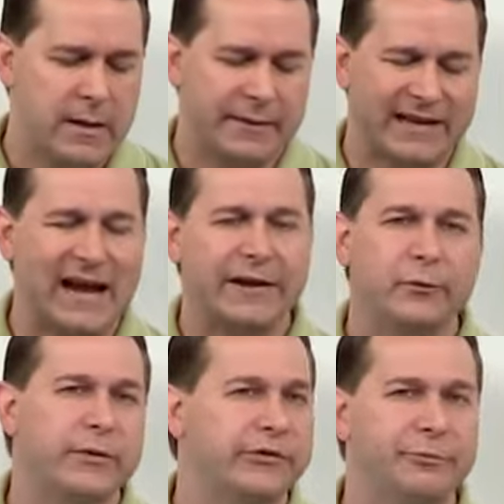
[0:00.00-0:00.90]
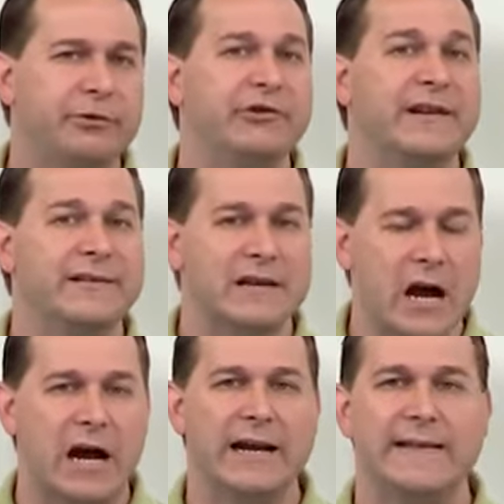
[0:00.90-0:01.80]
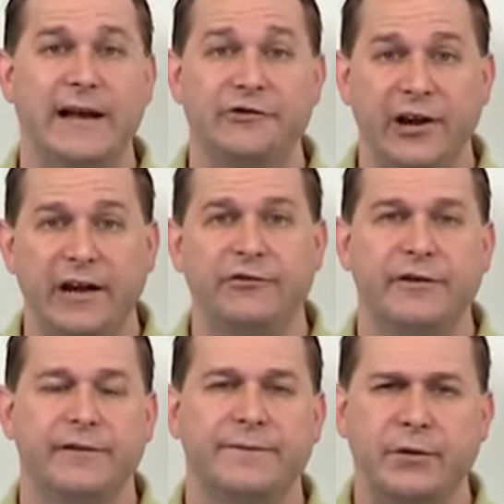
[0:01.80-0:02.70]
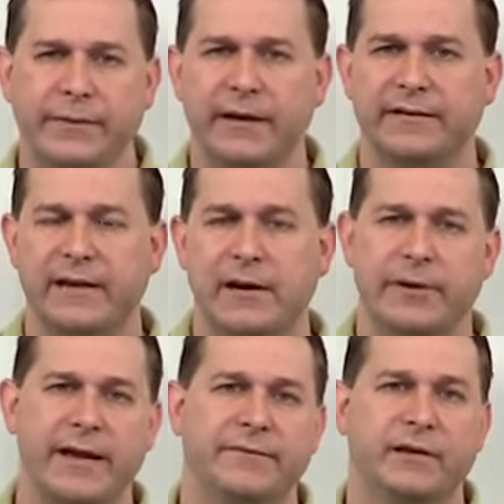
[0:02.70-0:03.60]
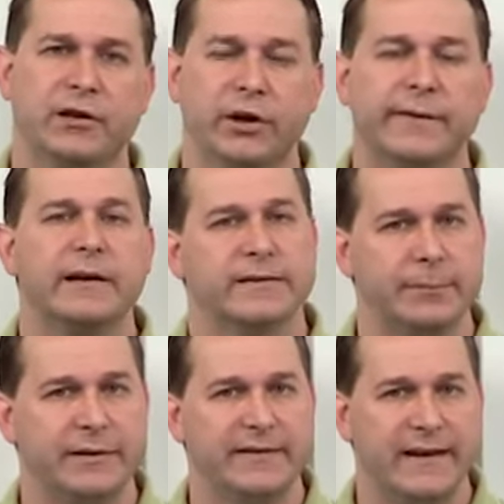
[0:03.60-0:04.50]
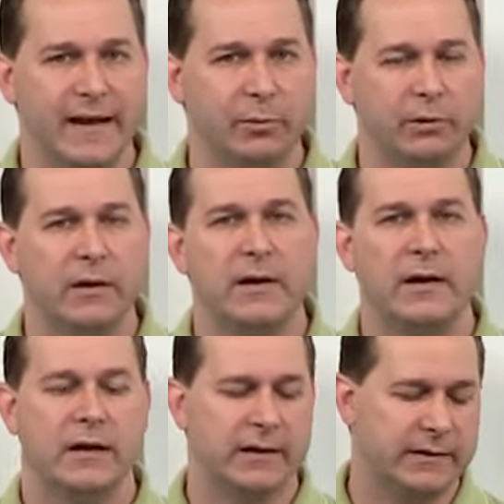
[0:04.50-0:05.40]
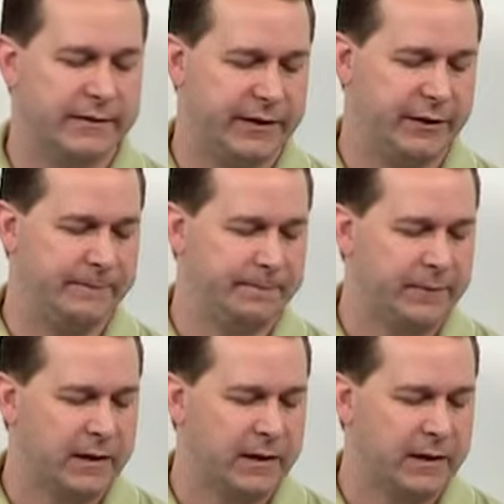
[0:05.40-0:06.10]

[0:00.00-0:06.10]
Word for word: But the chi-square distribution is not, and that changes a few things in how we have to look things up in the table uh, here.